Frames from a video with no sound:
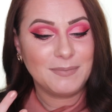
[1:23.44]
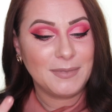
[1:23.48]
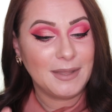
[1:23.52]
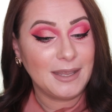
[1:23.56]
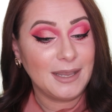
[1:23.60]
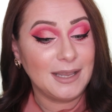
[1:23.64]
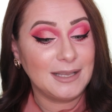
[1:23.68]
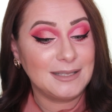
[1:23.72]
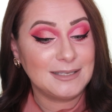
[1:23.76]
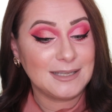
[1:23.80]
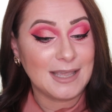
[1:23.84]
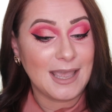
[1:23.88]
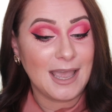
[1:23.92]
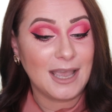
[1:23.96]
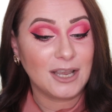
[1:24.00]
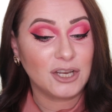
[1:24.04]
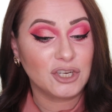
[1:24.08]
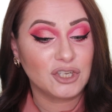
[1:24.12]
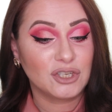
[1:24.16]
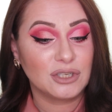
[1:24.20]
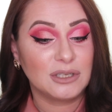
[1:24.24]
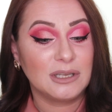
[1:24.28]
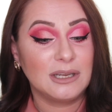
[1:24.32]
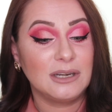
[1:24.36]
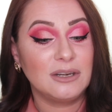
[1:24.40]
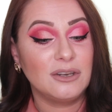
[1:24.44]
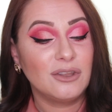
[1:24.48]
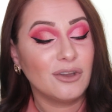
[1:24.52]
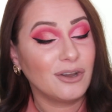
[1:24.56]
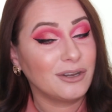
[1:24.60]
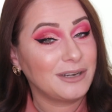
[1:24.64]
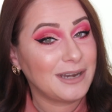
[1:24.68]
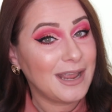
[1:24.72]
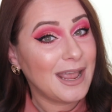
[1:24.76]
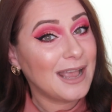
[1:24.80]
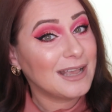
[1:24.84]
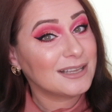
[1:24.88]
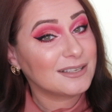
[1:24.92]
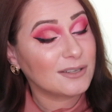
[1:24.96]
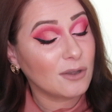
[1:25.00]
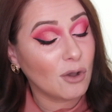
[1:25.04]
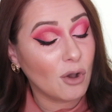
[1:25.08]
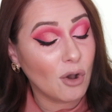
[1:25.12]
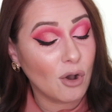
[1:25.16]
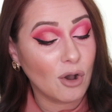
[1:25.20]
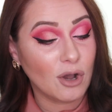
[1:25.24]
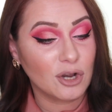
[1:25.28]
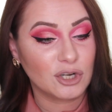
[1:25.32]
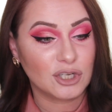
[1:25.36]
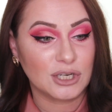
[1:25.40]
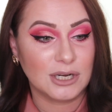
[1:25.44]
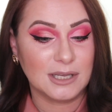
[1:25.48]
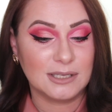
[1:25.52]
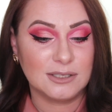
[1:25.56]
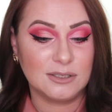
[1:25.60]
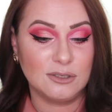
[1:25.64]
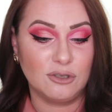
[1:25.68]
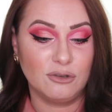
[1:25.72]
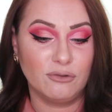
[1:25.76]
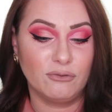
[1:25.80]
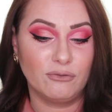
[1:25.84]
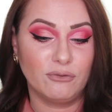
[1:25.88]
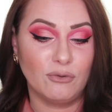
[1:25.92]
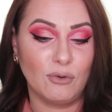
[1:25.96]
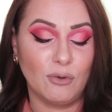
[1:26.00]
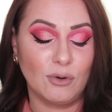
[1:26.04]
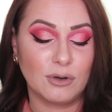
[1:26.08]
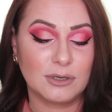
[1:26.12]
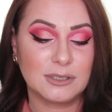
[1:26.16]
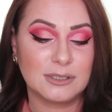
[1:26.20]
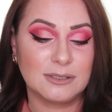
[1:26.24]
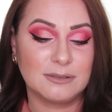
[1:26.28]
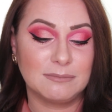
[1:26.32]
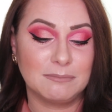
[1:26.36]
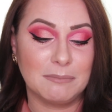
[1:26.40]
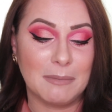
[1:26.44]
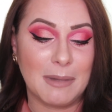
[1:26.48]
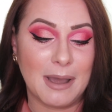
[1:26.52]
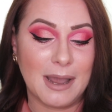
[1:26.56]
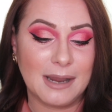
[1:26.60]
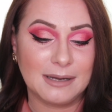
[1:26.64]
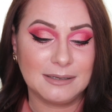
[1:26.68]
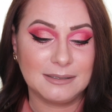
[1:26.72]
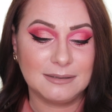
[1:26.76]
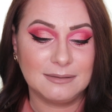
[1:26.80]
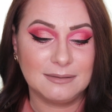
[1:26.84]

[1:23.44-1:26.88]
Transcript: it's actually not as harsh as you first might